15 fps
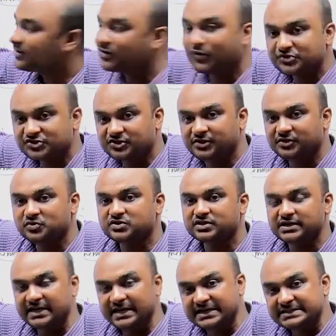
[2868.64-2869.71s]
the
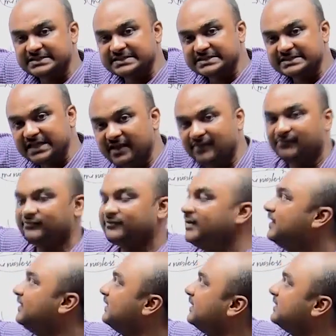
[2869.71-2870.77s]
constitution itself,
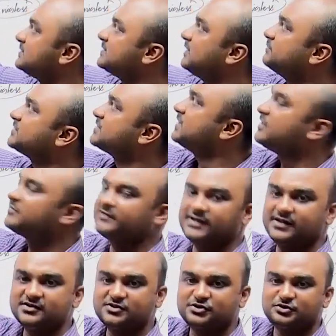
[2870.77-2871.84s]
is
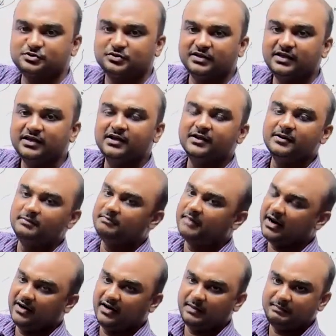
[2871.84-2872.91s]
subservient to the
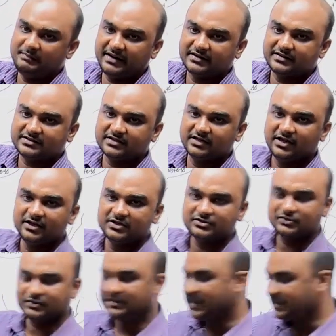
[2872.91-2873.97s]
parliament.
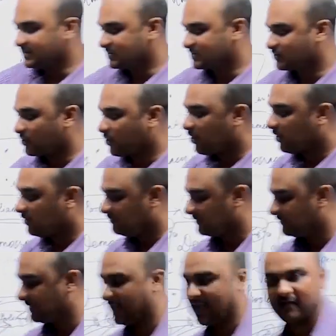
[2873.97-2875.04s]
So that is all we
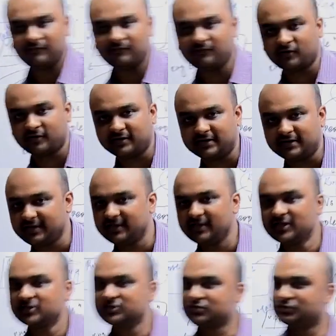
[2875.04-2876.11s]
will have for the day.
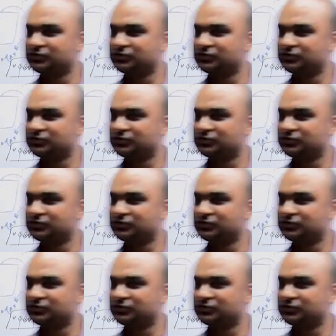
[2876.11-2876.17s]
So